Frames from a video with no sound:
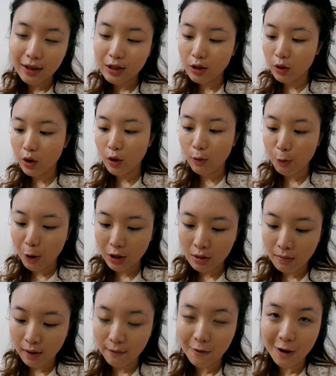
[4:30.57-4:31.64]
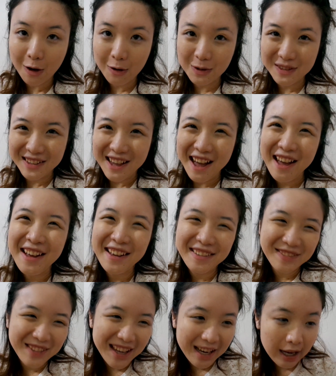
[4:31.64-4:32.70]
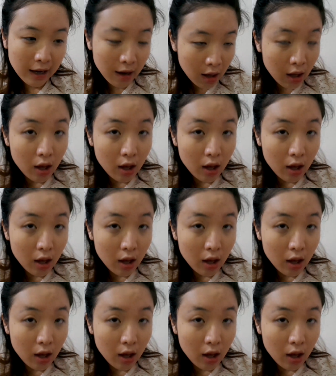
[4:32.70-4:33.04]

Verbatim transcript: So go watch my videos. I'm kidding.